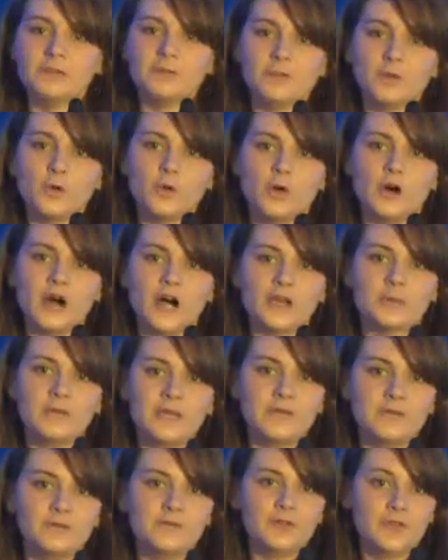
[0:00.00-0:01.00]
for IP
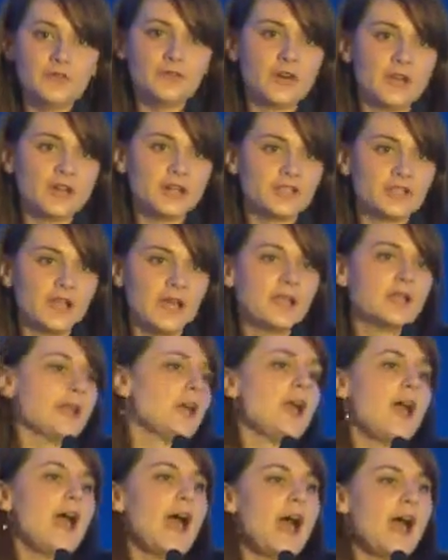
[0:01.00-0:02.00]
infrastructure,
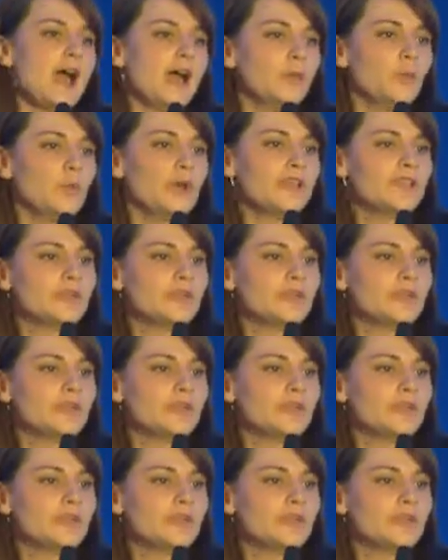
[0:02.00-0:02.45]
and we